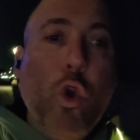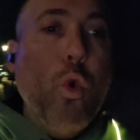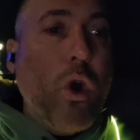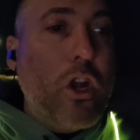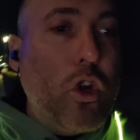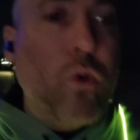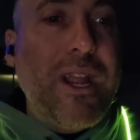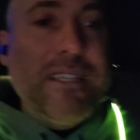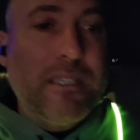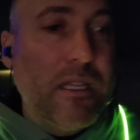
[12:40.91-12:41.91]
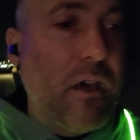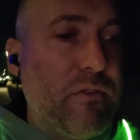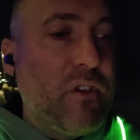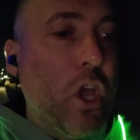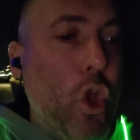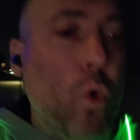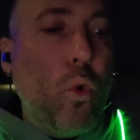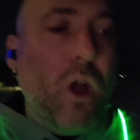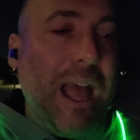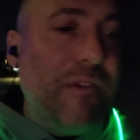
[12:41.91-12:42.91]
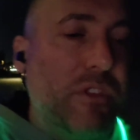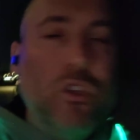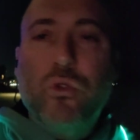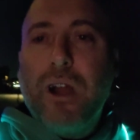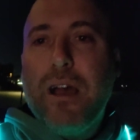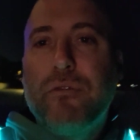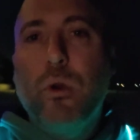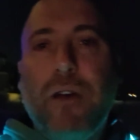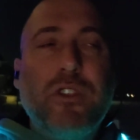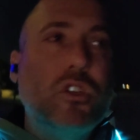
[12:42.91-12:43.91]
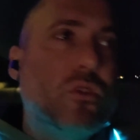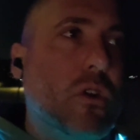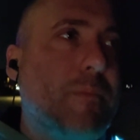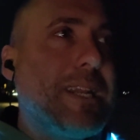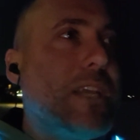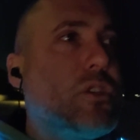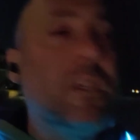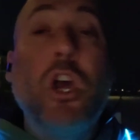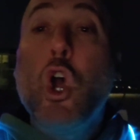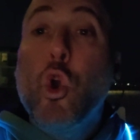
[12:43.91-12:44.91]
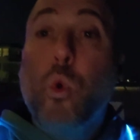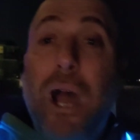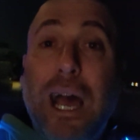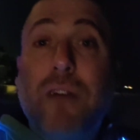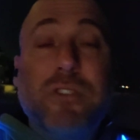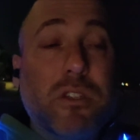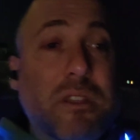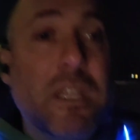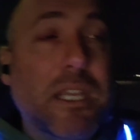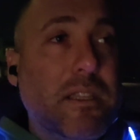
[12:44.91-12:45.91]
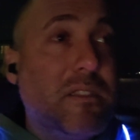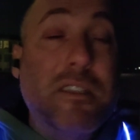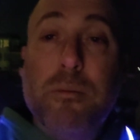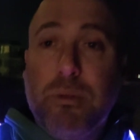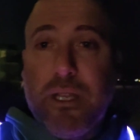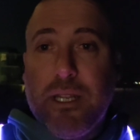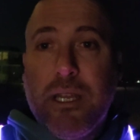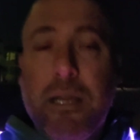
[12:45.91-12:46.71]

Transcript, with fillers: who are crazy enough who have the drive, who have the determination, who have the, the discipline.